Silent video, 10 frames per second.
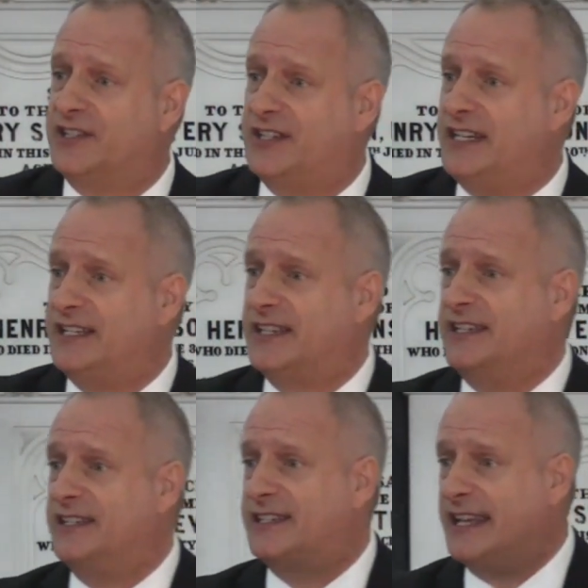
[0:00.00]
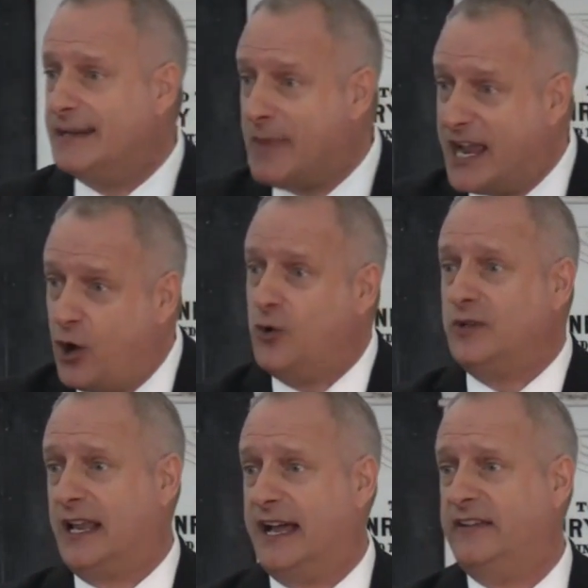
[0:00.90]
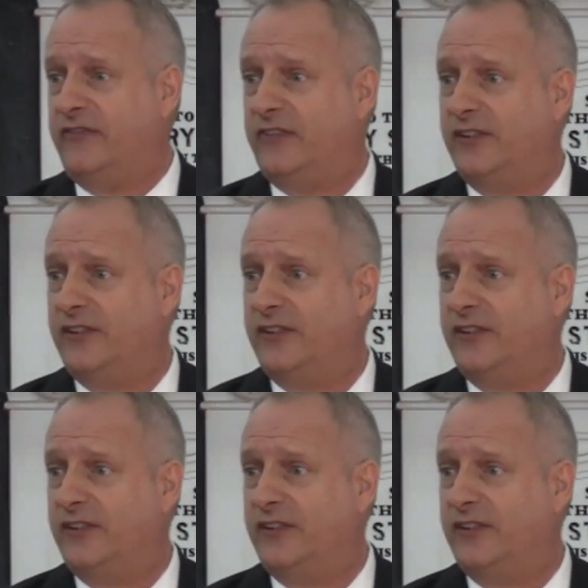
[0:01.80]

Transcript: seasons in my own life,